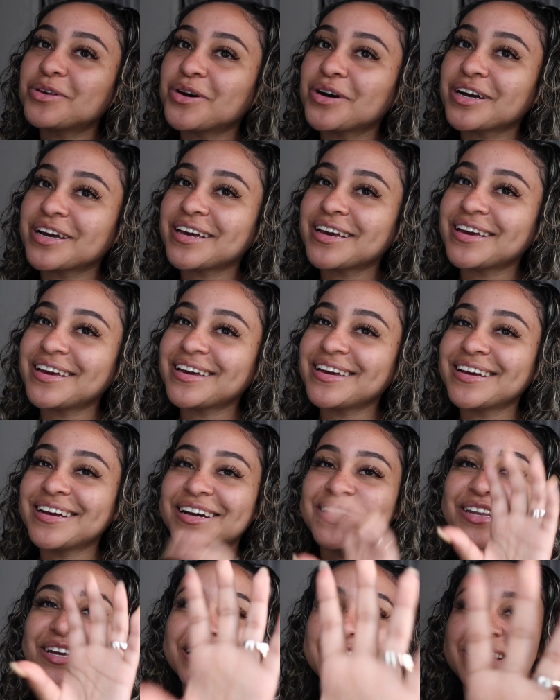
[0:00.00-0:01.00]
talking
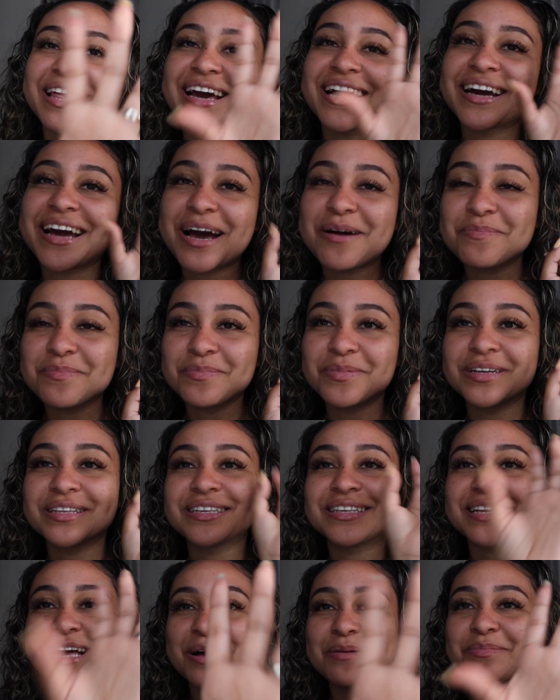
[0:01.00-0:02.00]
look at that gap
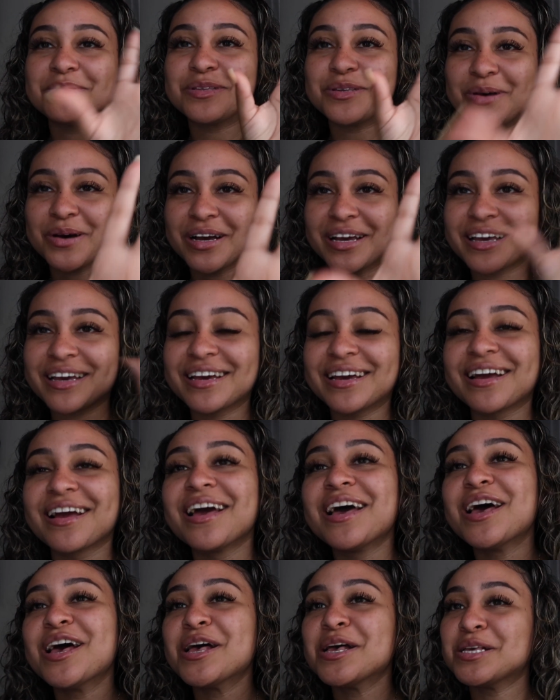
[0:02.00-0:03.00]
stop talking
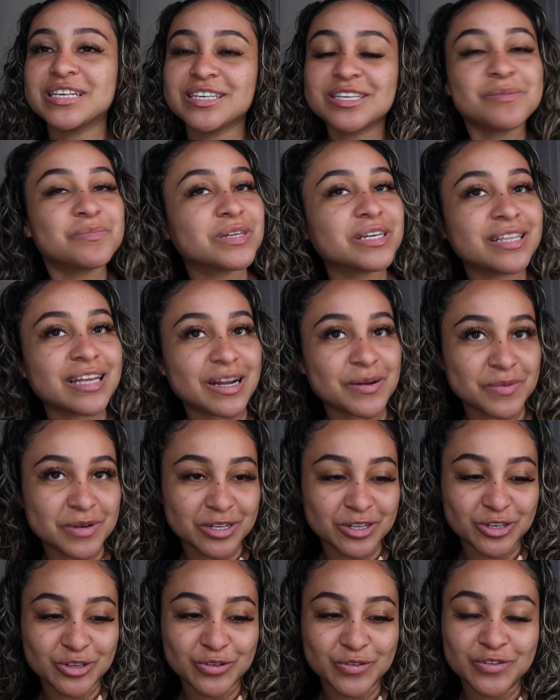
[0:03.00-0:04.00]
this is something that i
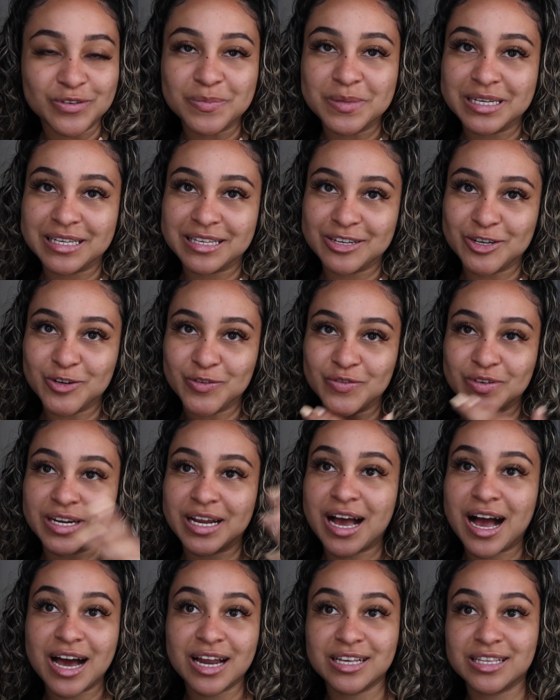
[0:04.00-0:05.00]
wanted to do for myself and
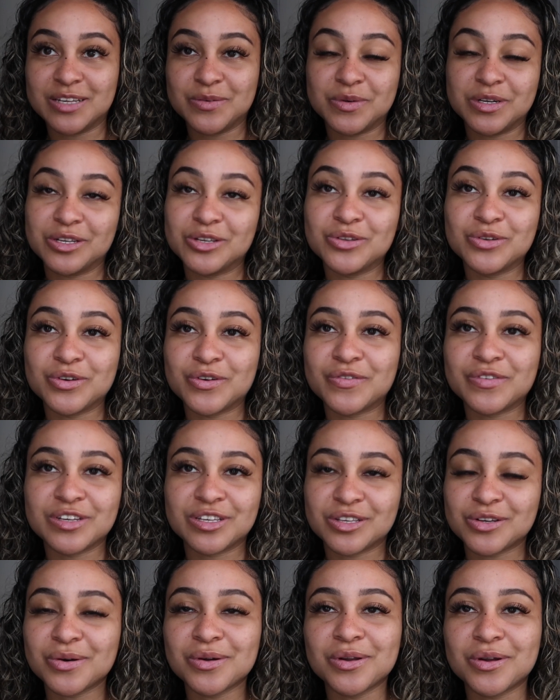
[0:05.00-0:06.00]
i honestly wanted to do it for
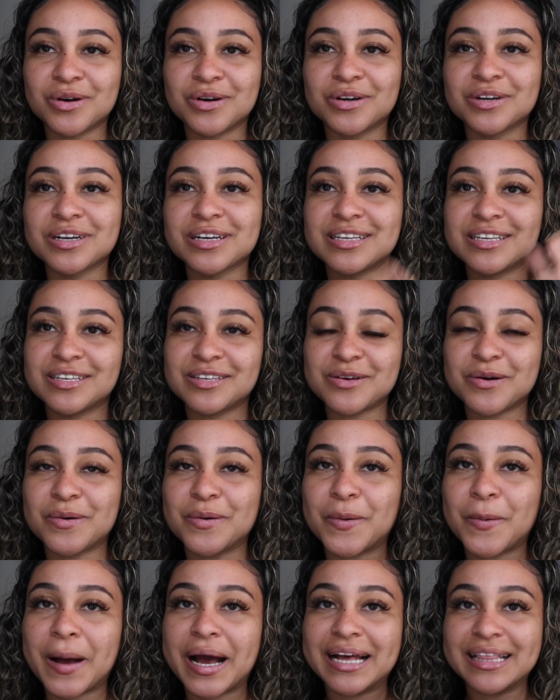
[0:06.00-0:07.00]
so long
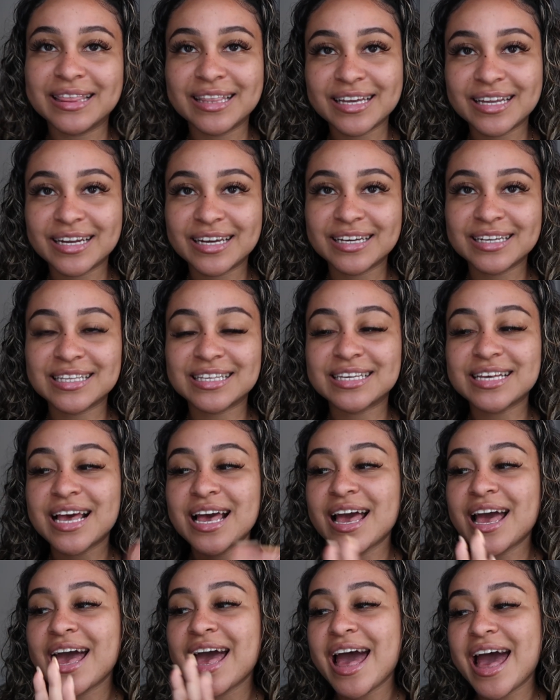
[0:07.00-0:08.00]
so i did it
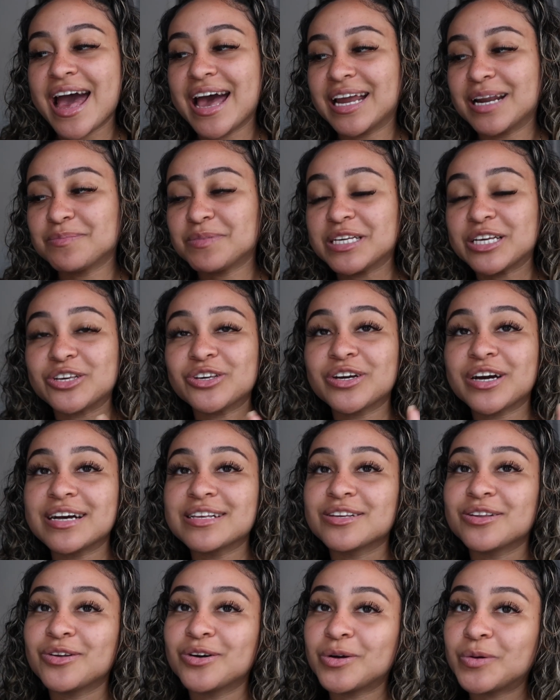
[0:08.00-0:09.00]
and i'm taking you
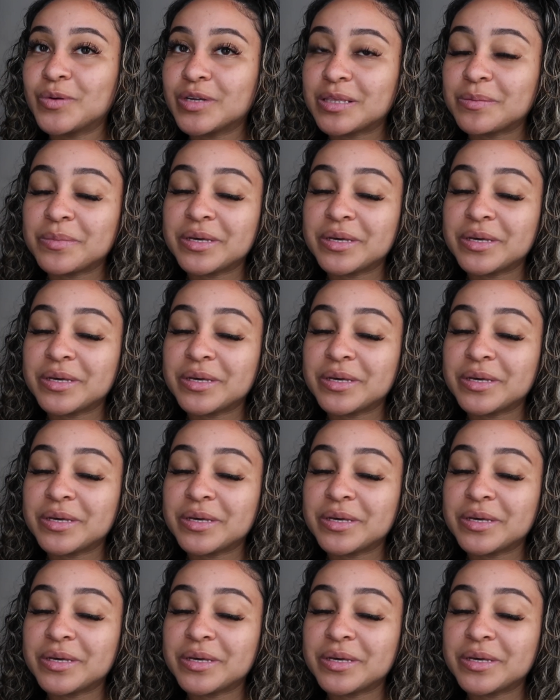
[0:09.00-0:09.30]
guys along with